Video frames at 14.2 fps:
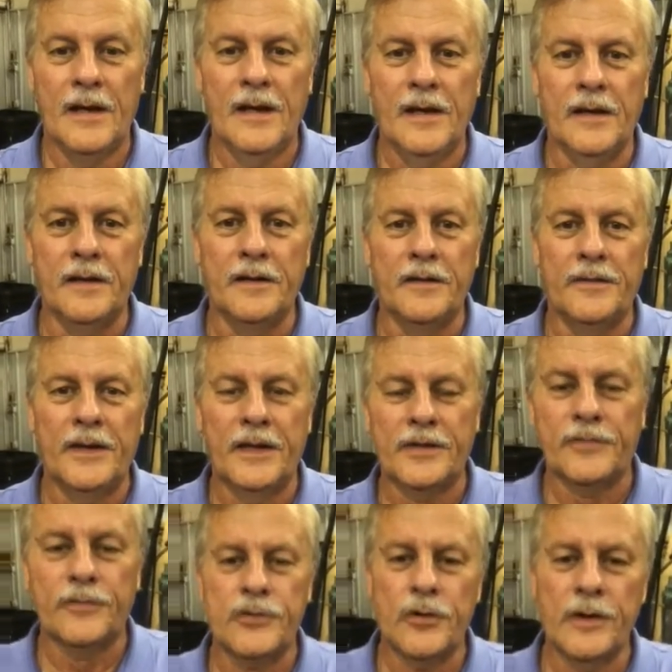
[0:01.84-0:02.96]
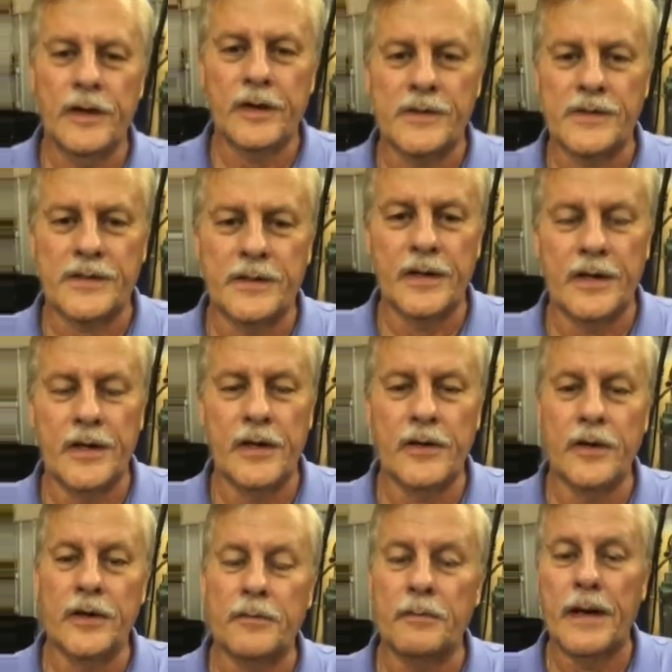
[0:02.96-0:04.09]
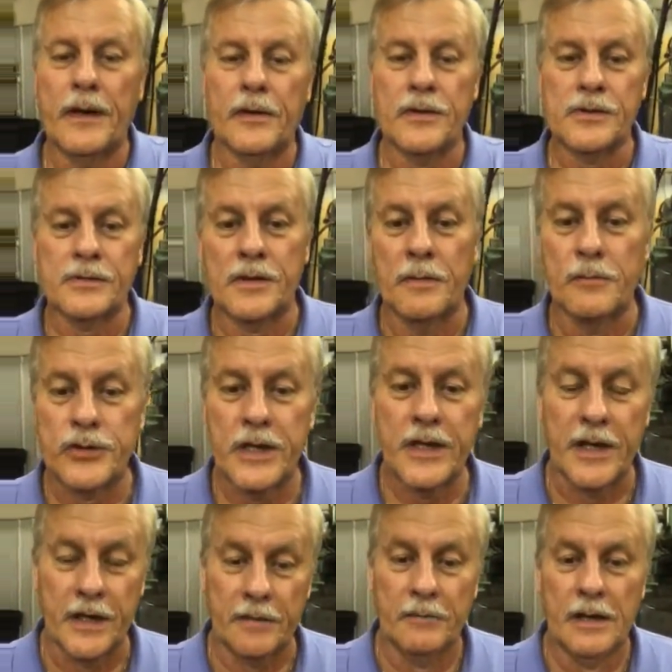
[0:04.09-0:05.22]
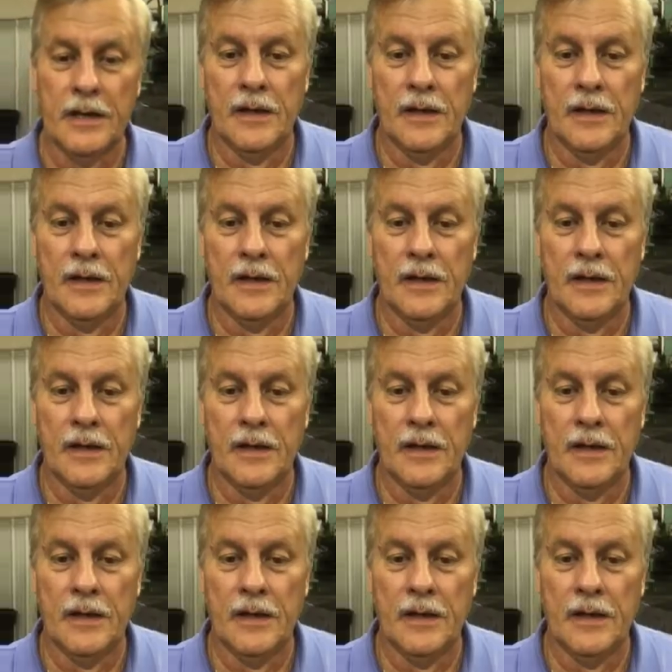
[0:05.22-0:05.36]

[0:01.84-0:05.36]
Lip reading: Hi, and thanks for joining us today here at Makers Machining.